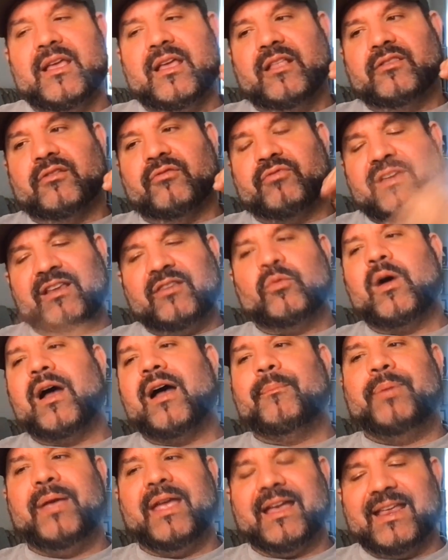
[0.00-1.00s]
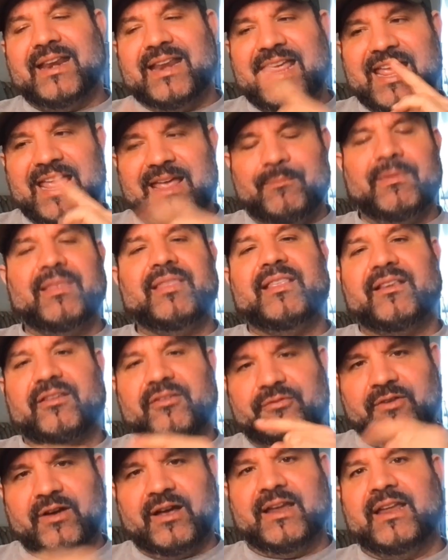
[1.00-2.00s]
The reason why I'm picking him in this
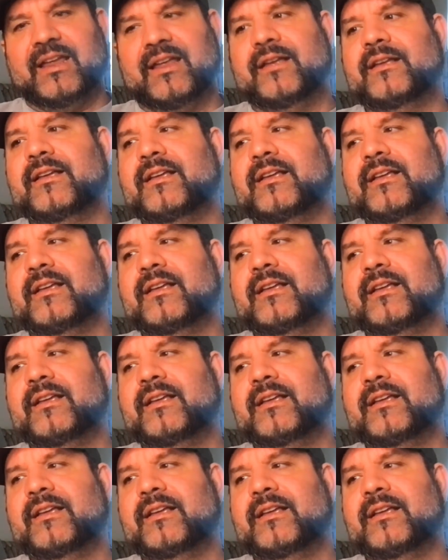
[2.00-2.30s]
fight,